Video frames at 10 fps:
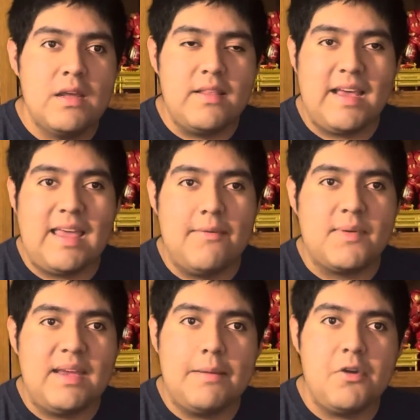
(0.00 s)
that I can have a
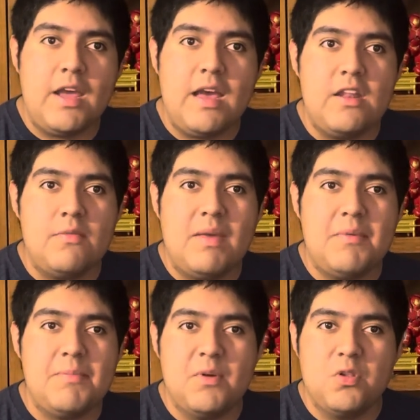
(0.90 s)
camera at and
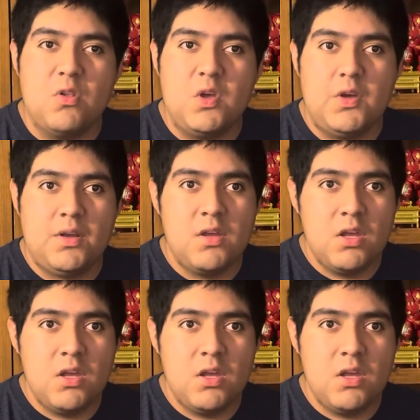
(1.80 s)
maybe build along.